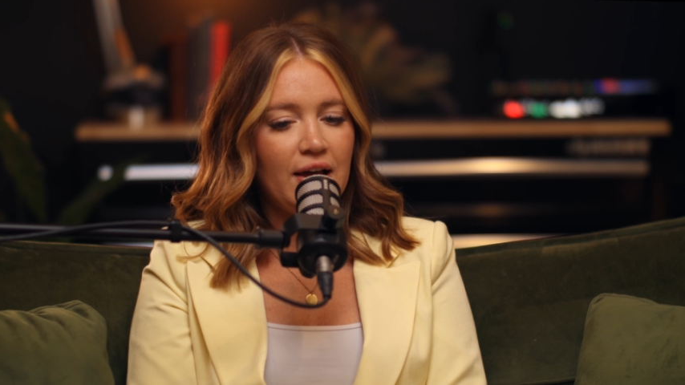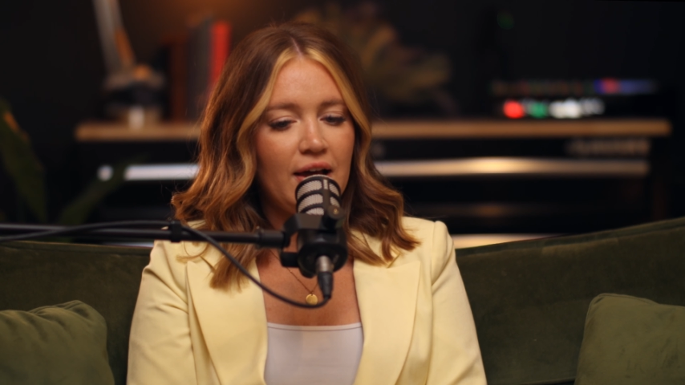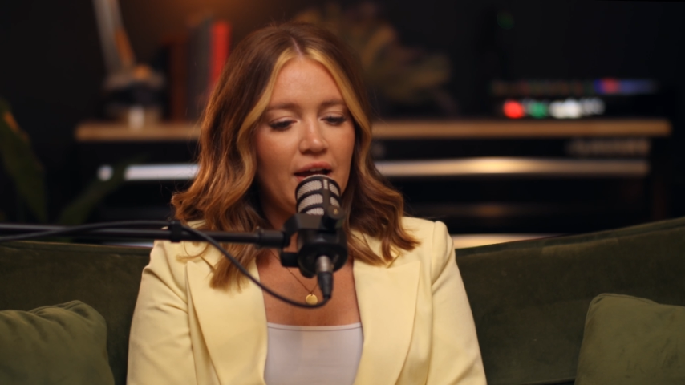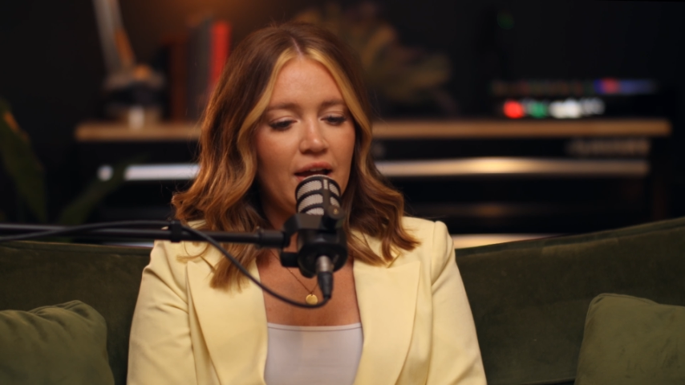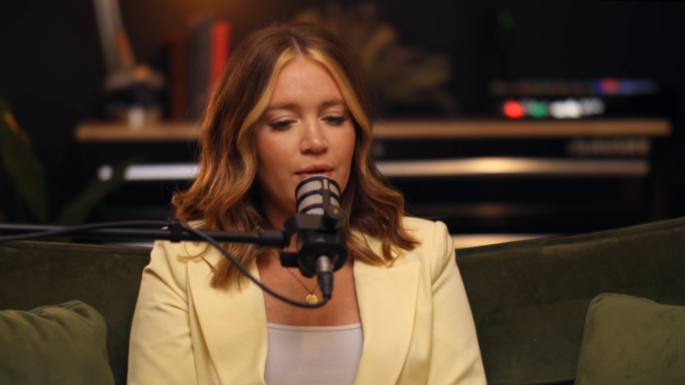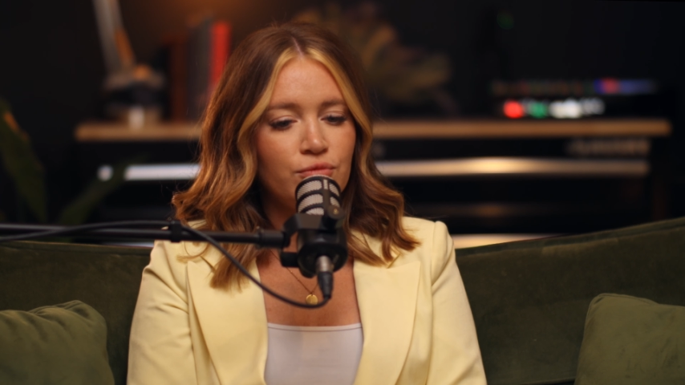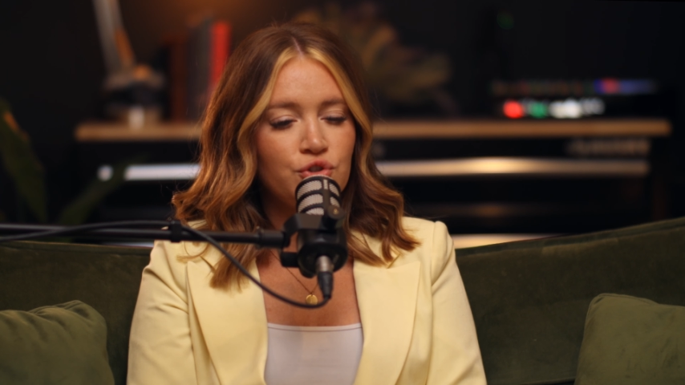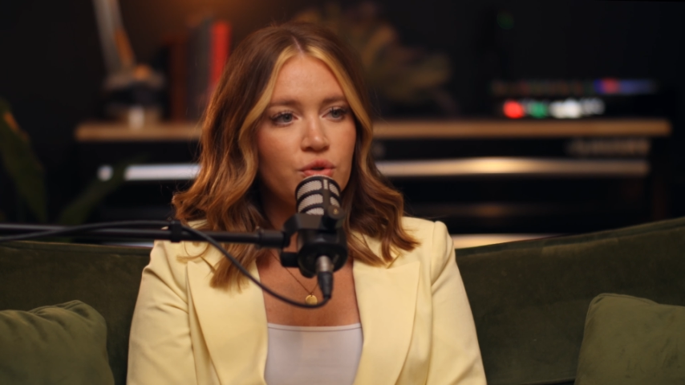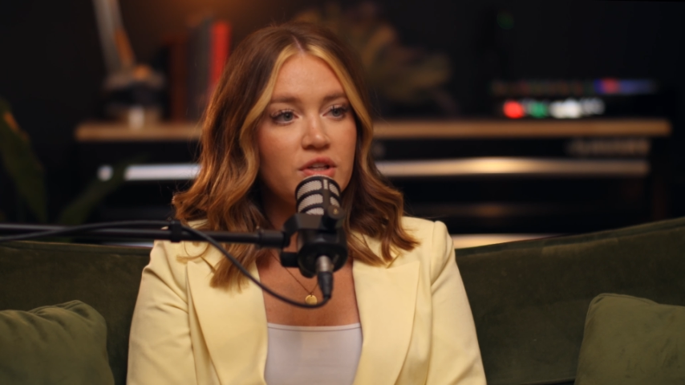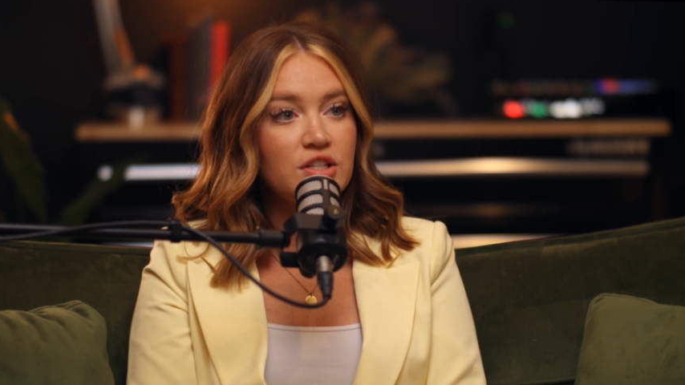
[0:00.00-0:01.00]
I'm
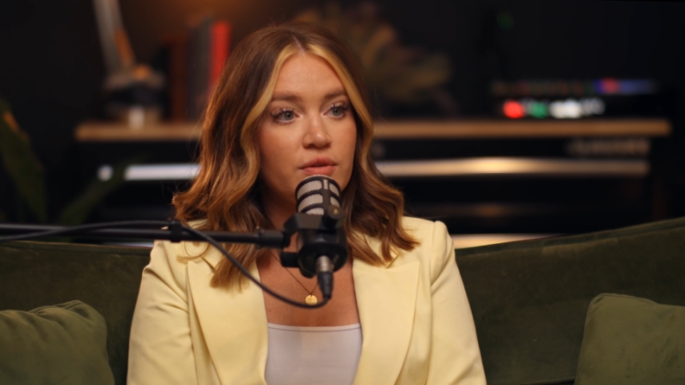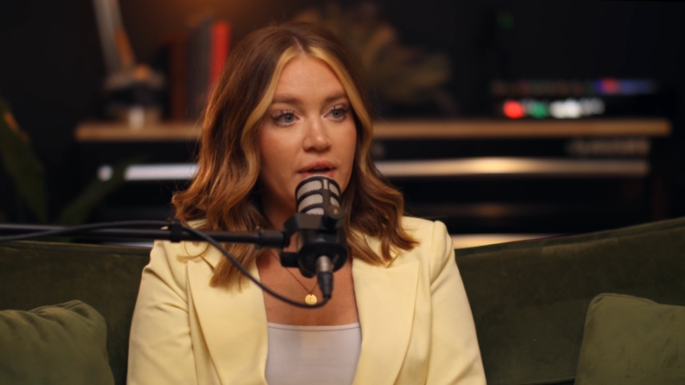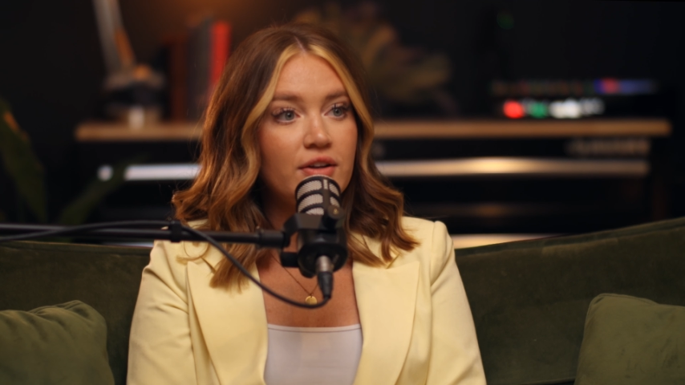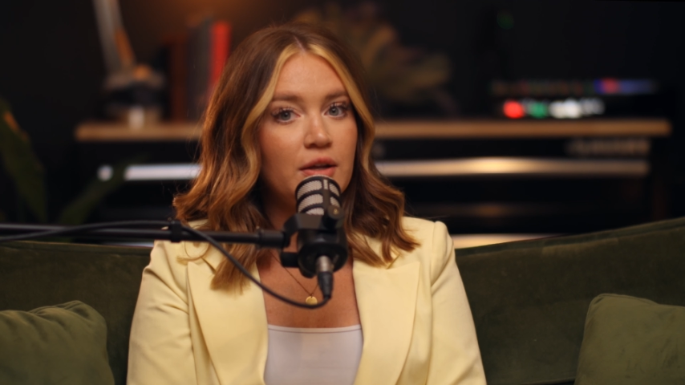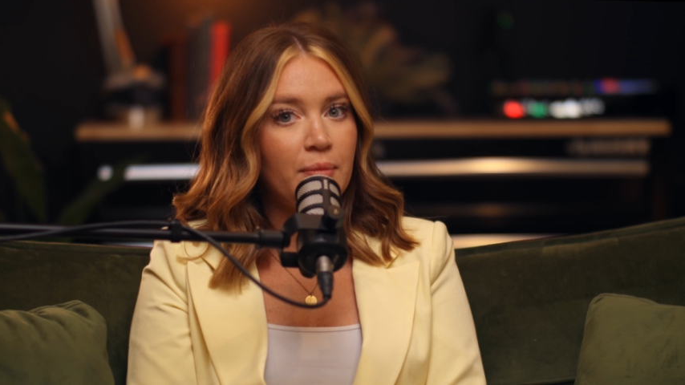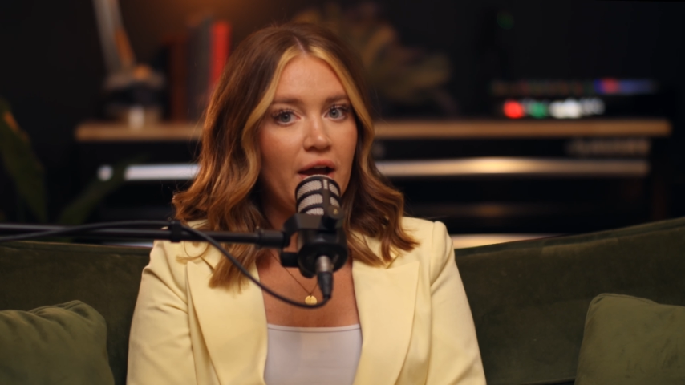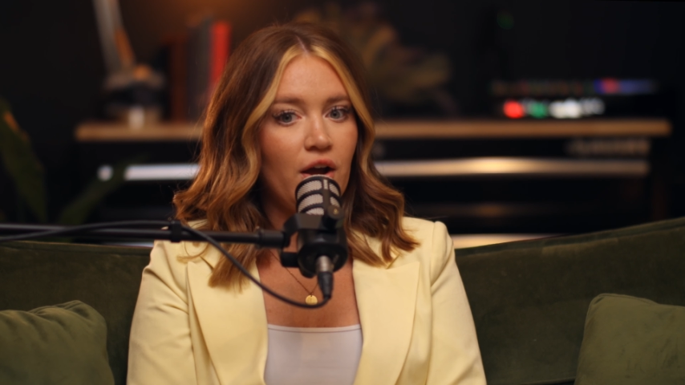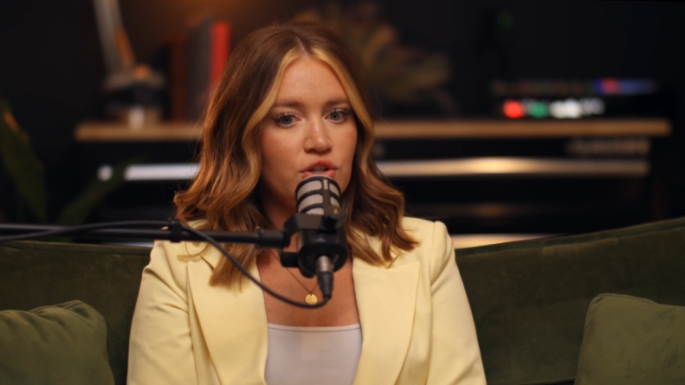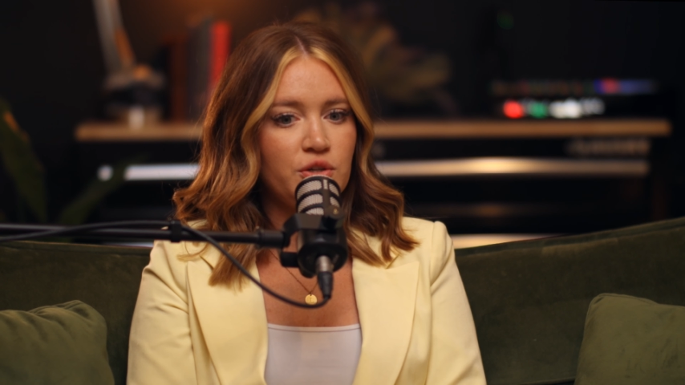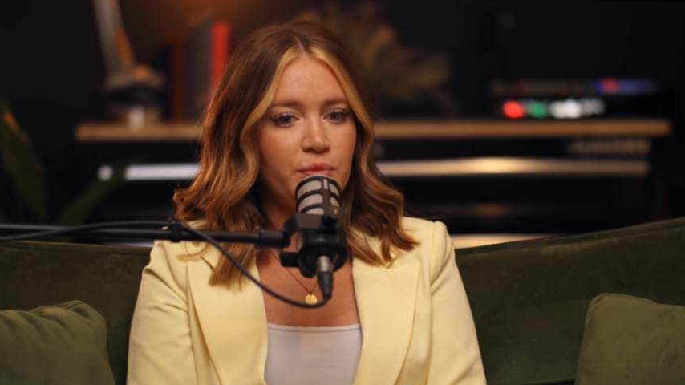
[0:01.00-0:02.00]
truly surrounded by
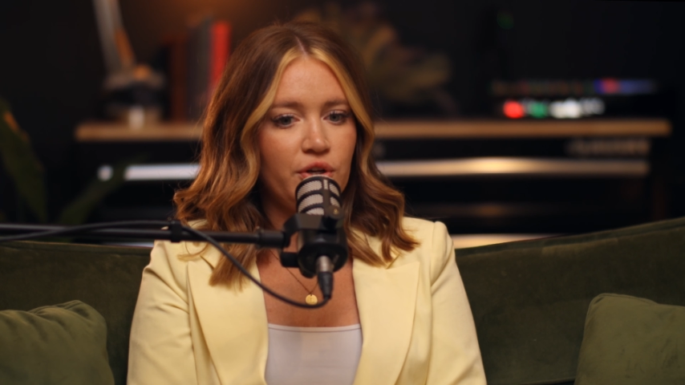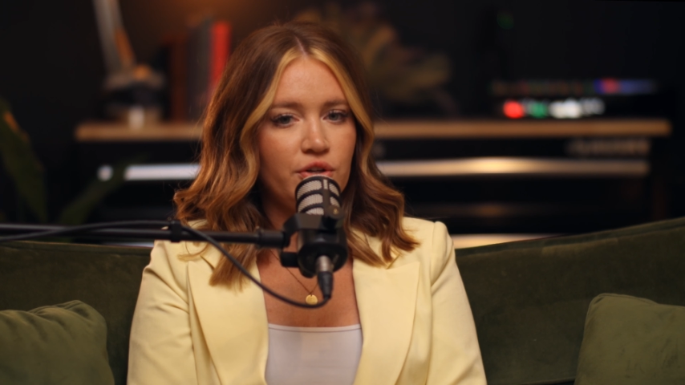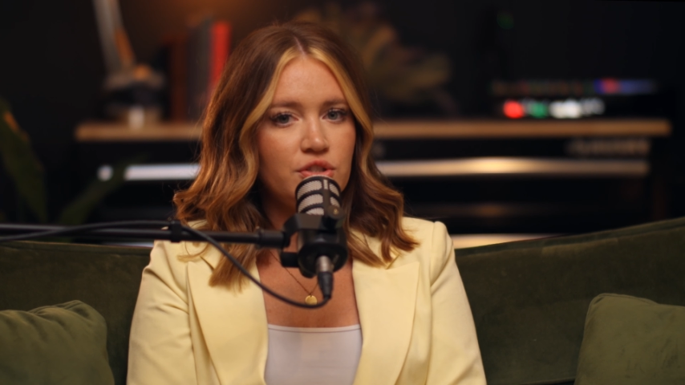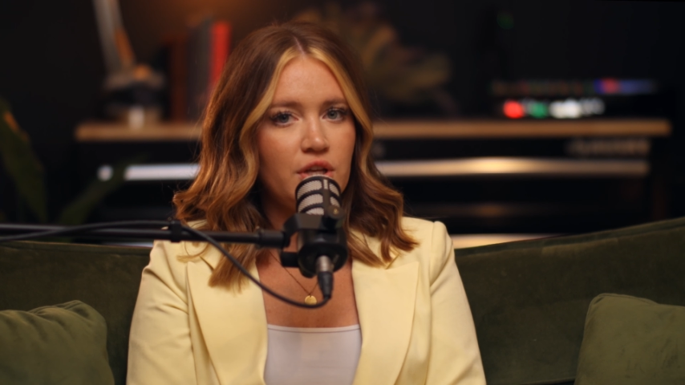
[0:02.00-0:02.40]
entrepreneurs.